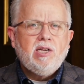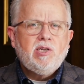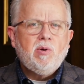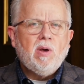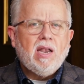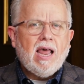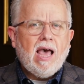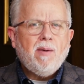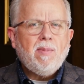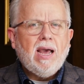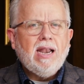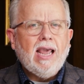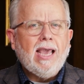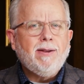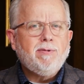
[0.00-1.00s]
to allow
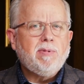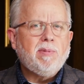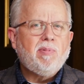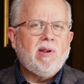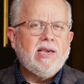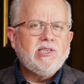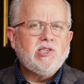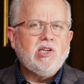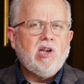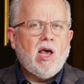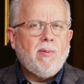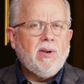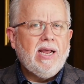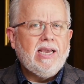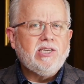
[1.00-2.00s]
my name to be placed in
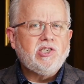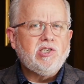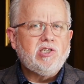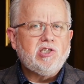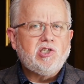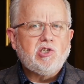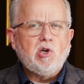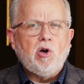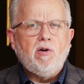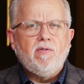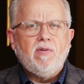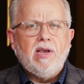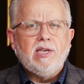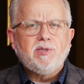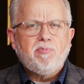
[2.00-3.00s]
nomination to
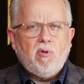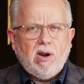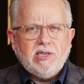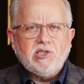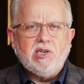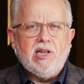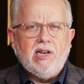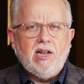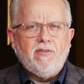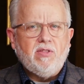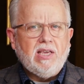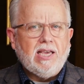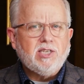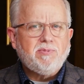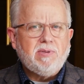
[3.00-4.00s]
serve as president of
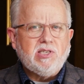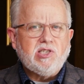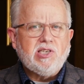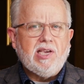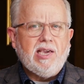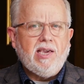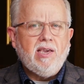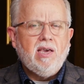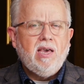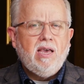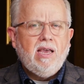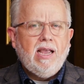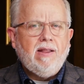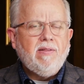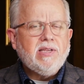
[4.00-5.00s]
the SBC
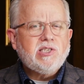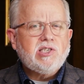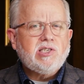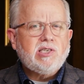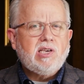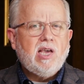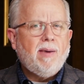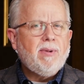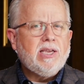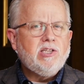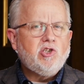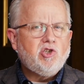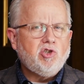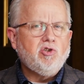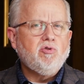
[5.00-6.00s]
in this
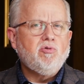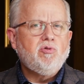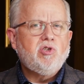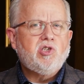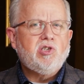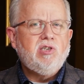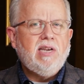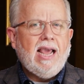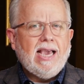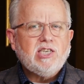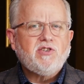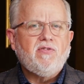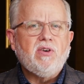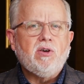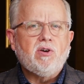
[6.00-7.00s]
coming June's
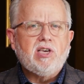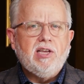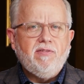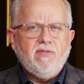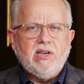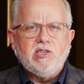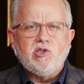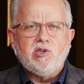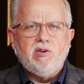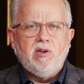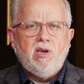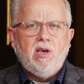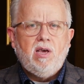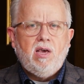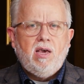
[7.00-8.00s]
Nashville
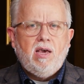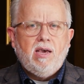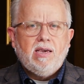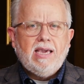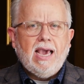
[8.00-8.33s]
convention.